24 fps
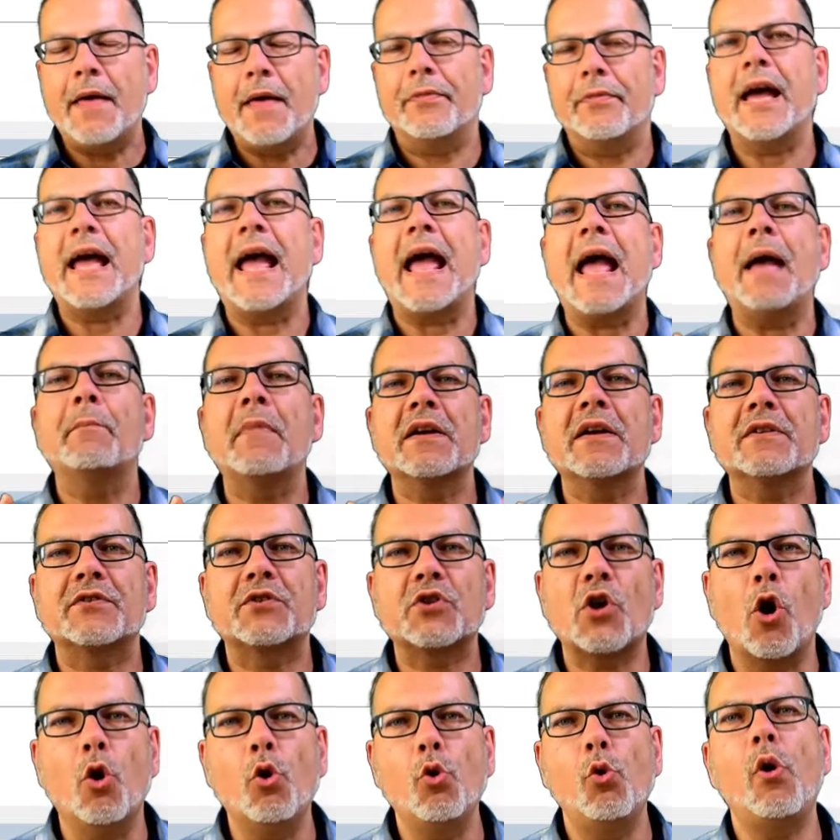The
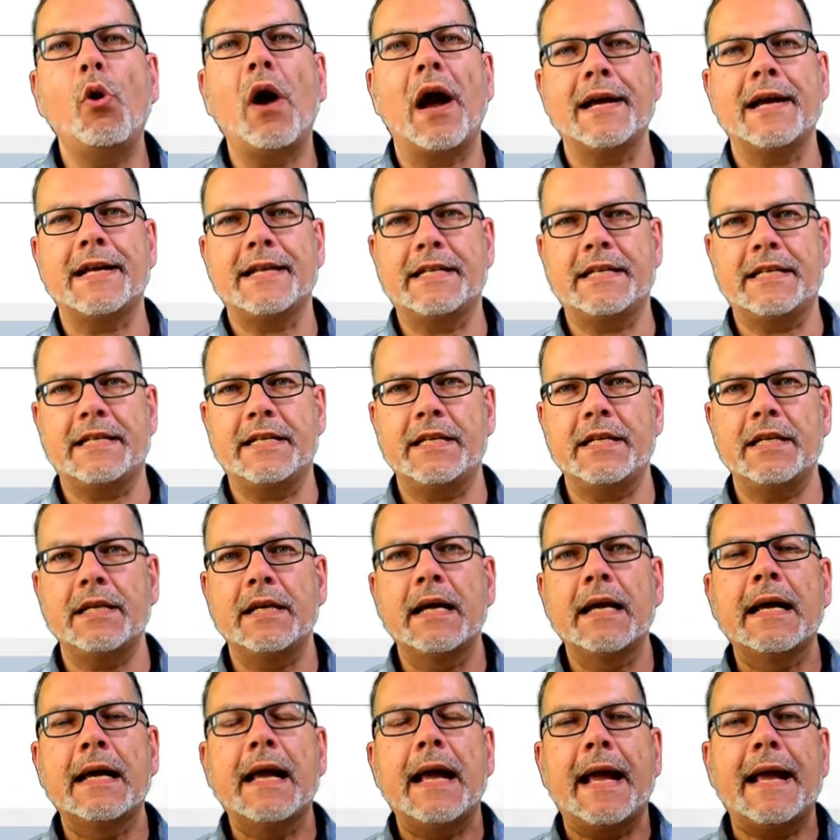MSO
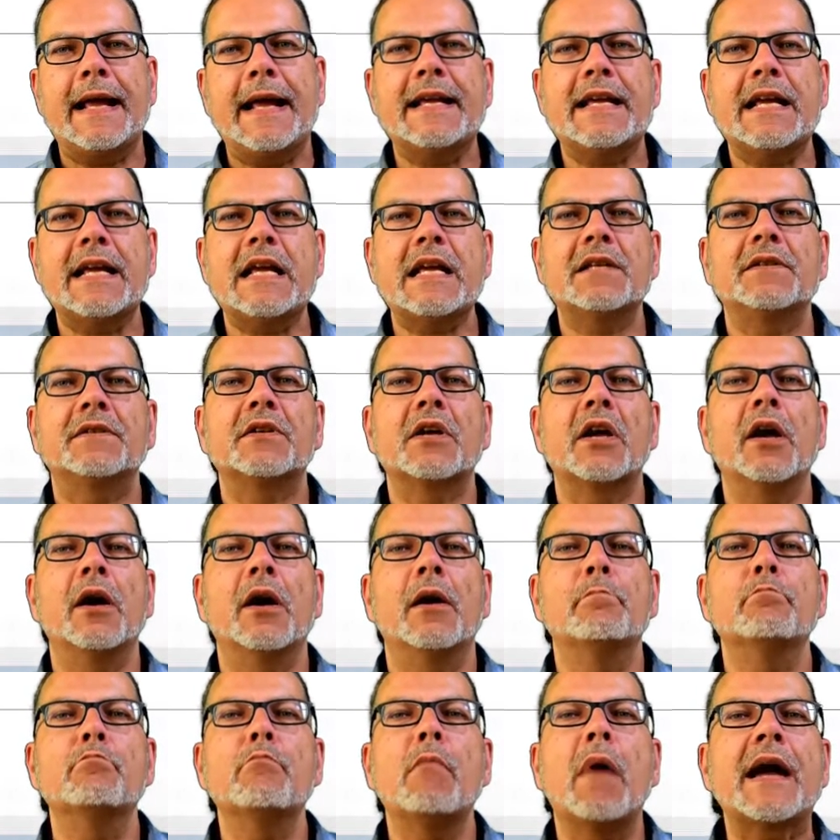ID is
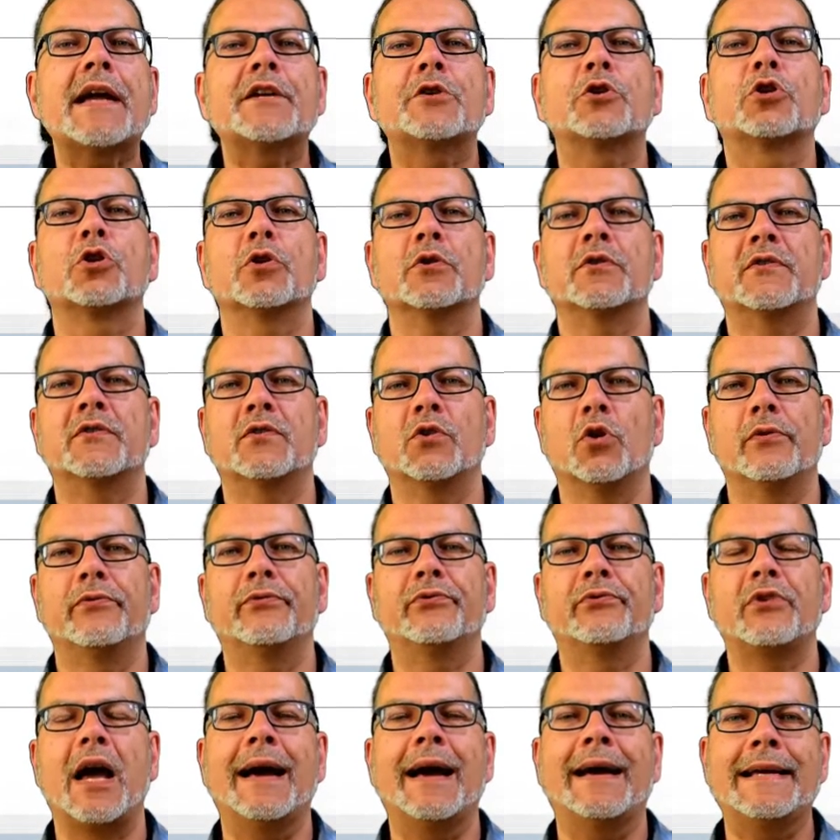a
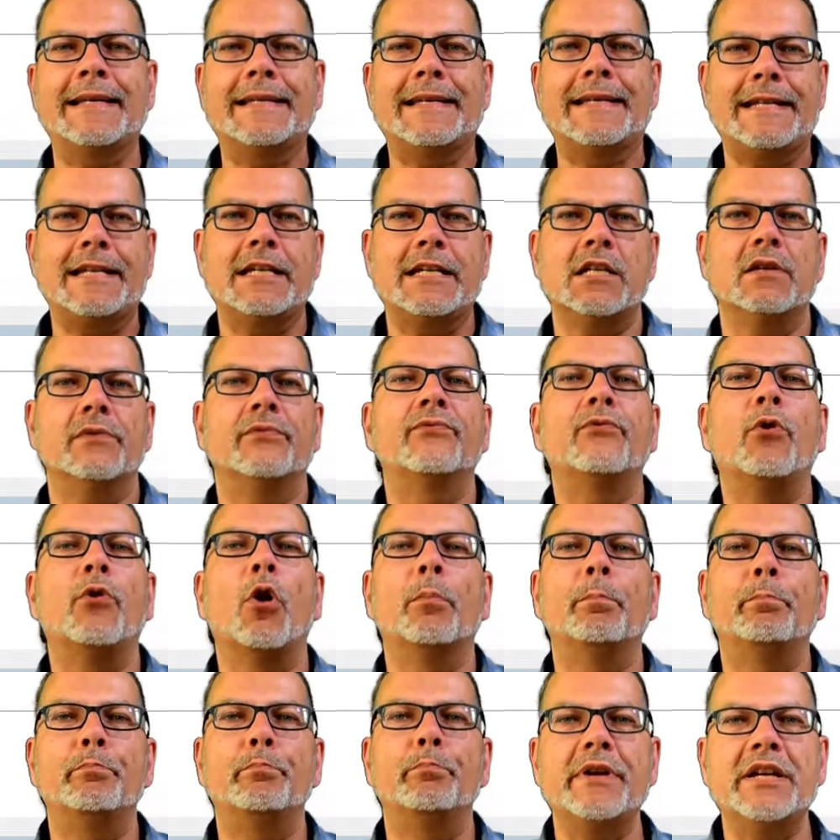Microsoft ID
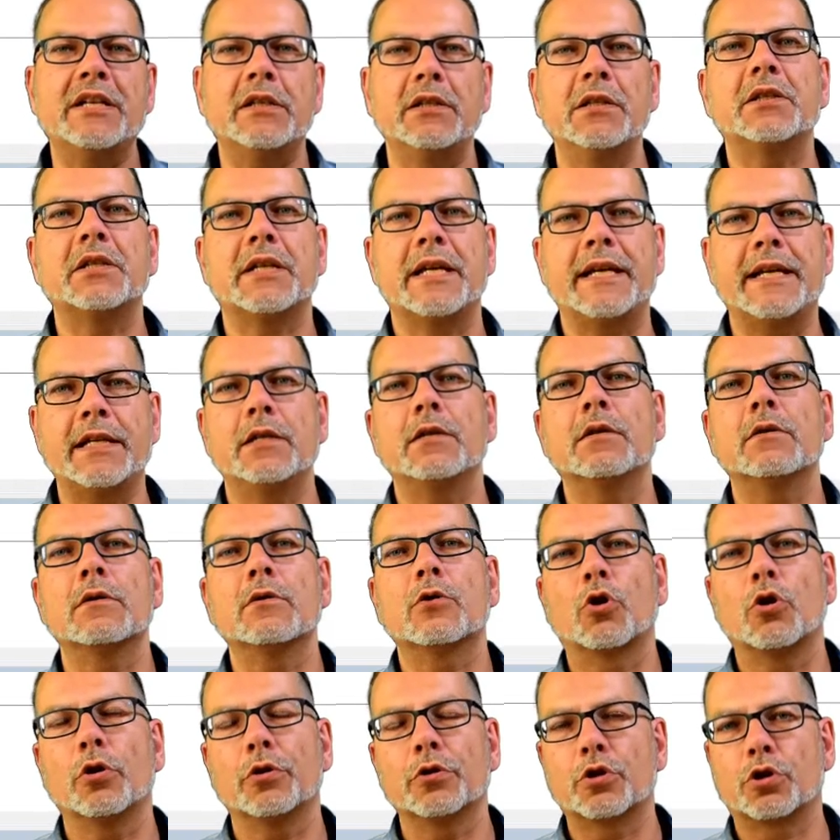for built-in
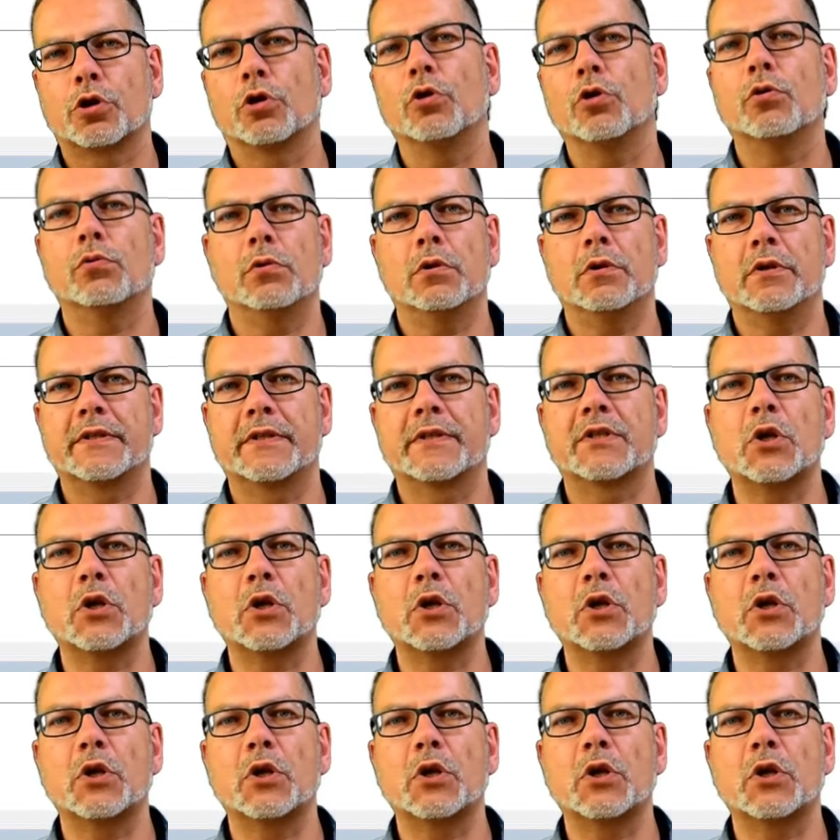controls.